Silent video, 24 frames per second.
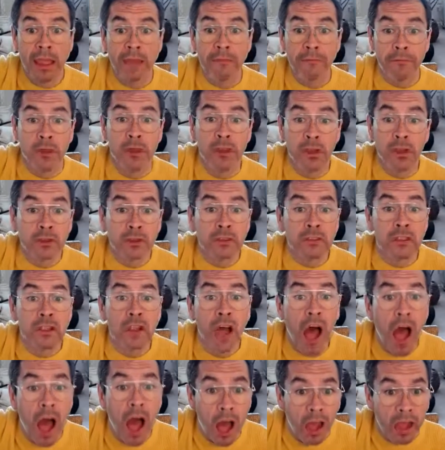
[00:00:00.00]
if you use
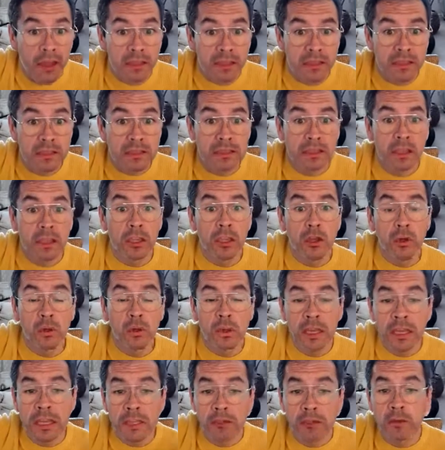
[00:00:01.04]
logs,
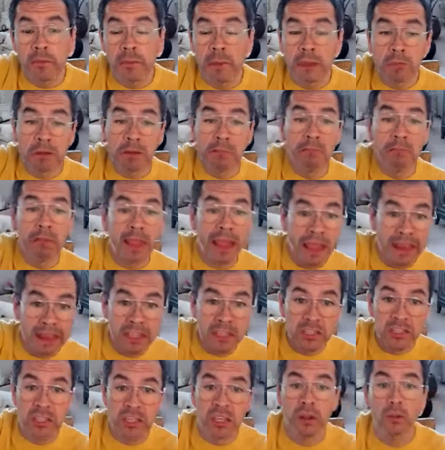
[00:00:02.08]
you need to be
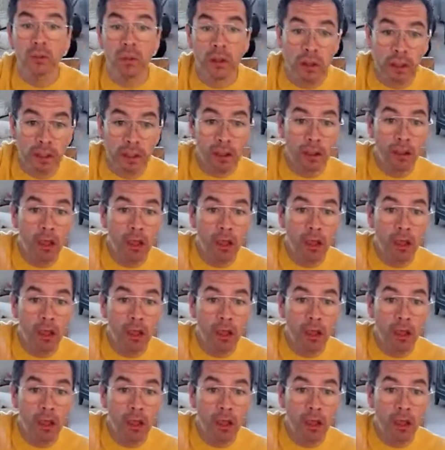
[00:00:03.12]
replenishing